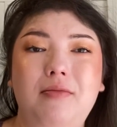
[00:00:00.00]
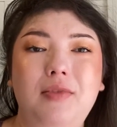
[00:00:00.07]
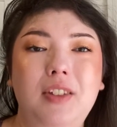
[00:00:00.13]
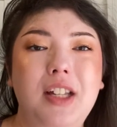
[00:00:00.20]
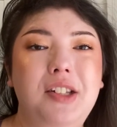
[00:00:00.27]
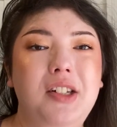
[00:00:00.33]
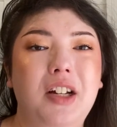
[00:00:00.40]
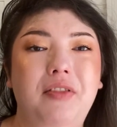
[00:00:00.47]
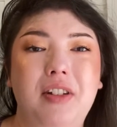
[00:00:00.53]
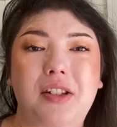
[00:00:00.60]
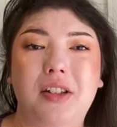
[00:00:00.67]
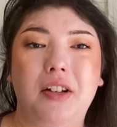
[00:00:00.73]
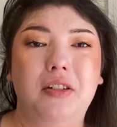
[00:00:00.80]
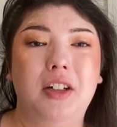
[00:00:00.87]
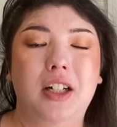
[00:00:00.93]
This stuff is
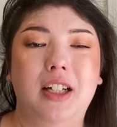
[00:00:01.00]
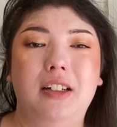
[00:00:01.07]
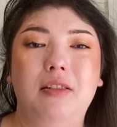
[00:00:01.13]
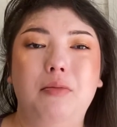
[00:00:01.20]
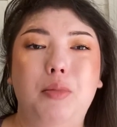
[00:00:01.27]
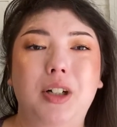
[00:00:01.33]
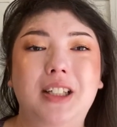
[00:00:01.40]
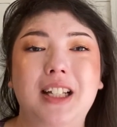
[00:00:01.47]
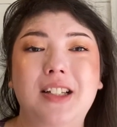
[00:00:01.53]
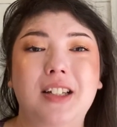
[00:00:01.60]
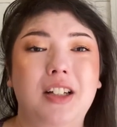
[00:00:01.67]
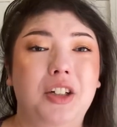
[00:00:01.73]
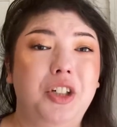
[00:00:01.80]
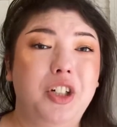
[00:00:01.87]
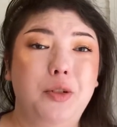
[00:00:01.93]
so good. Put this
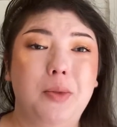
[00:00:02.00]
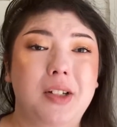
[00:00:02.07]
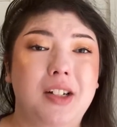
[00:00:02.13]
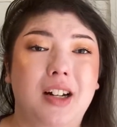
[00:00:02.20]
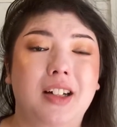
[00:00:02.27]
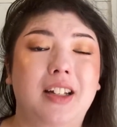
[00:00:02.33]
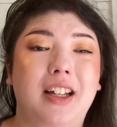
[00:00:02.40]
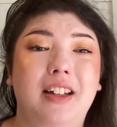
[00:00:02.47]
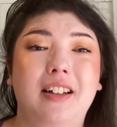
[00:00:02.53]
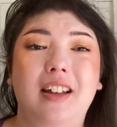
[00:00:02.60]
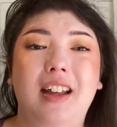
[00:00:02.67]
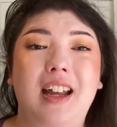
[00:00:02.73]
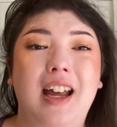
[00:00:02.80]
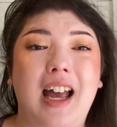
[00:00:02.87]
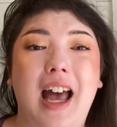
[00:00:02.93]
in a Christmas stocking.
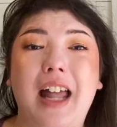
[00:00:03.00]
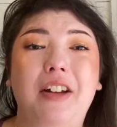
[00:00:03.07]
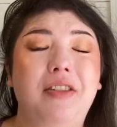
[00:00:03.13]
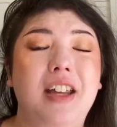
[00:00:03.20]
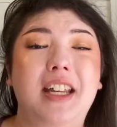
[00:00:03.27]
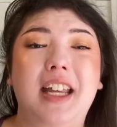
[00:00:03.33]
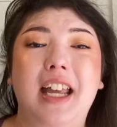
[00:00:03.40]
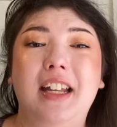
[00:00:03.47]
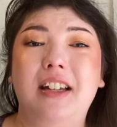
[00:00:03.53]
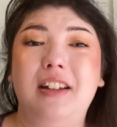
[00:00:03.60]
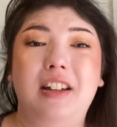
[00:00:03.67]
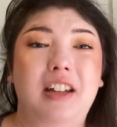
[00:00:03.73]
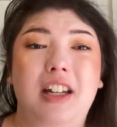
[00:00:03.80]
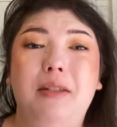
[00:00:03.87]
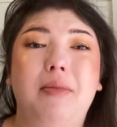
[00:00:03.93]
I don't think
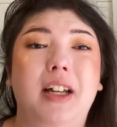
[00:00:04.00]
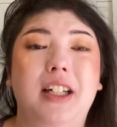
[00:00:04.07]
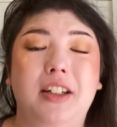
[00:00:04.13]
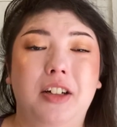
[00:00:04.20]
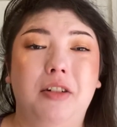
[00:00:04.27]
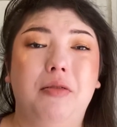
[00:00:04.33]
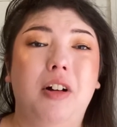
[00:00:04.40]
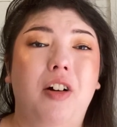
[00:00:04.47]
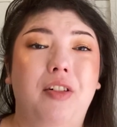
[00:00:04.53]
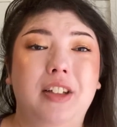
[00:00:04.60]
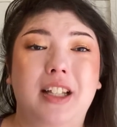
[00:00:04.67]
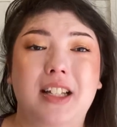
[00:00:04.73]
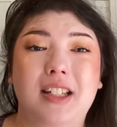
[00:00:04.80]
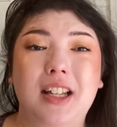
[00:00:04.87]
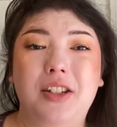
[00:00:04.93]
anybody could go wrong with
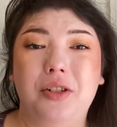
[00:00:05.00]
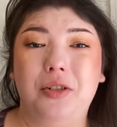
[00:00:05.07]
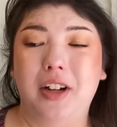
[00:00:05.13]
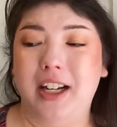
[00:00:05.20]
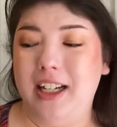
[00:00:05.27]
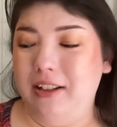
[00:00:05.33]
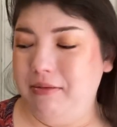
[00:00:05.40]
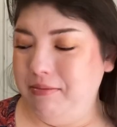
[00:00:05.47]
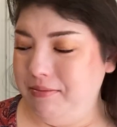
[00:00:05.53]
this. It's great.